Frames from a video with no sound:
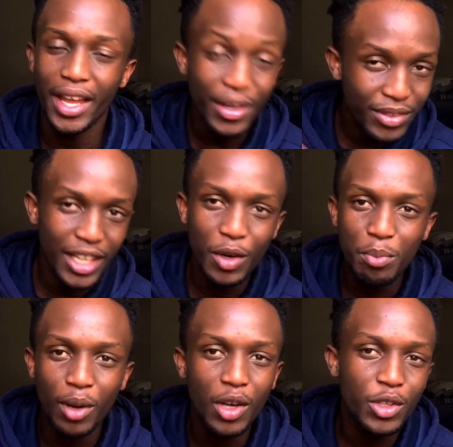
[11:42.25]
If they
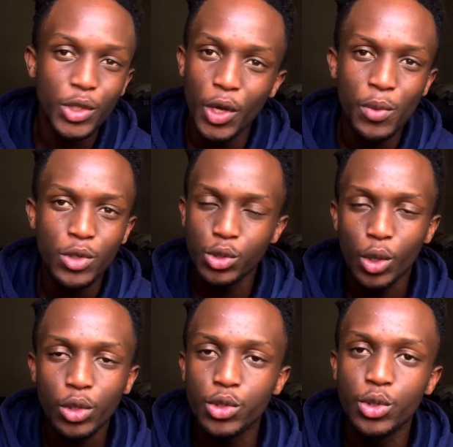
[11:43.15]
don't block you, they won't
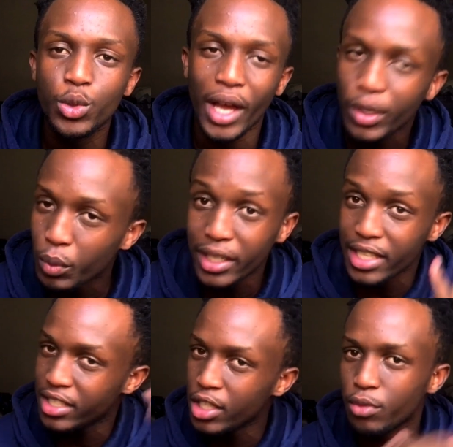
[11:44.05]
talk to you, and when
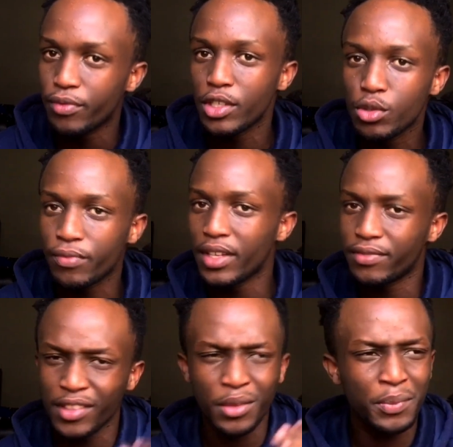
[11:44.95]
they see you face to
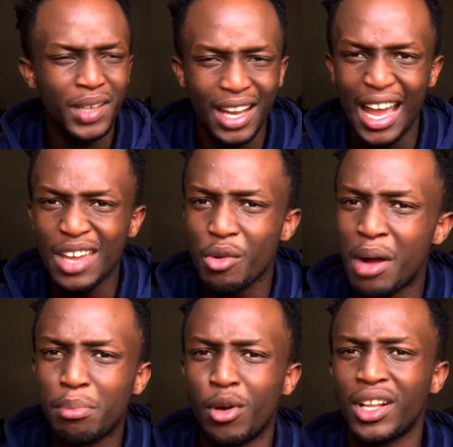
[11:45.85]
face, they're gonna be like, hey,
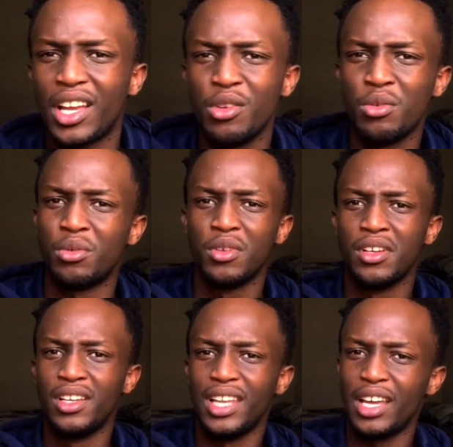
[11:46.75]
yo,
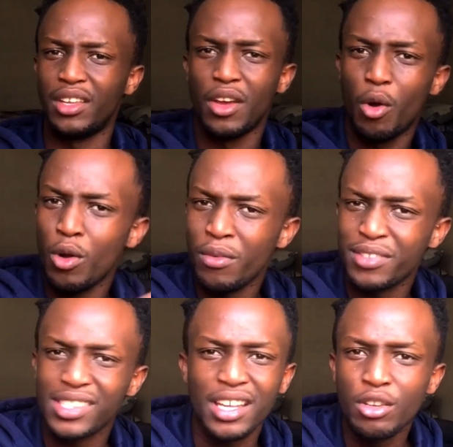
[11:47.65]
like all of
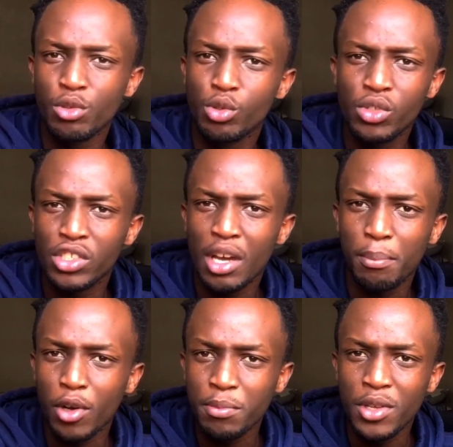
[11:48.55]
a sudden you switch
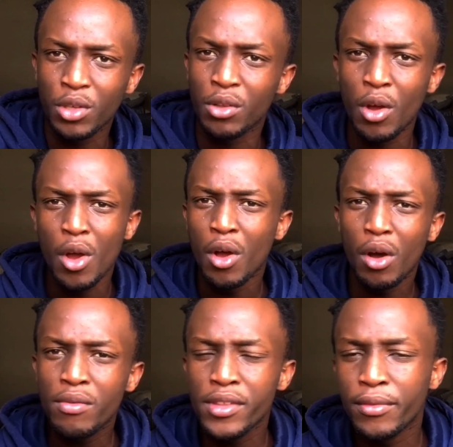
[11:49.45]
up on me
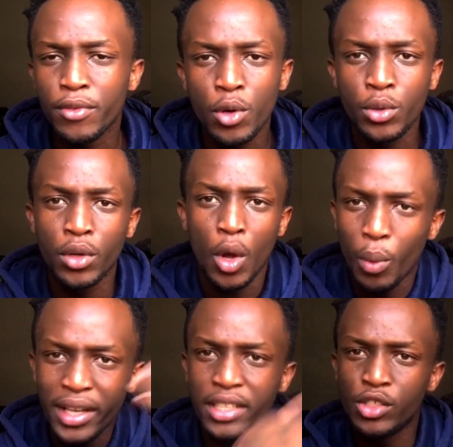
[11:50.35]
over the phone.
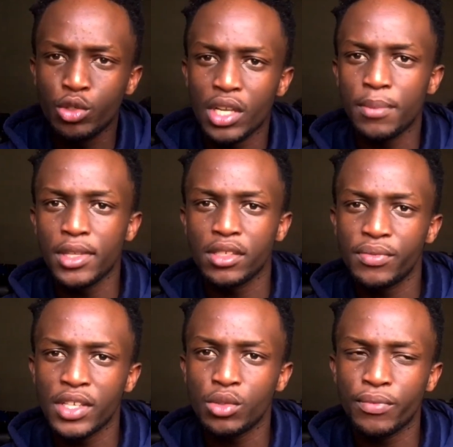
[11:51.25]
Why didn't you tell me this
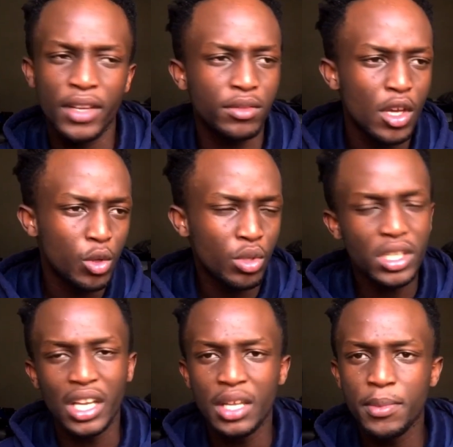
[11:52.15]
face to face? You're
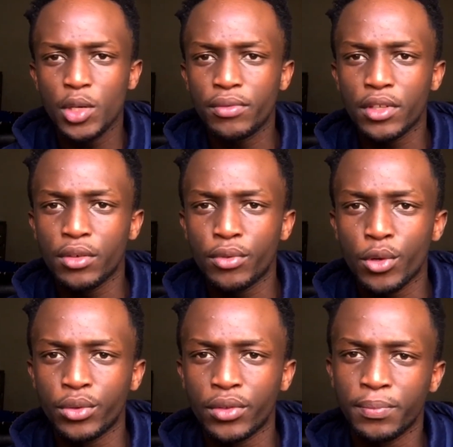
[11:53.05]
telling me over the phone.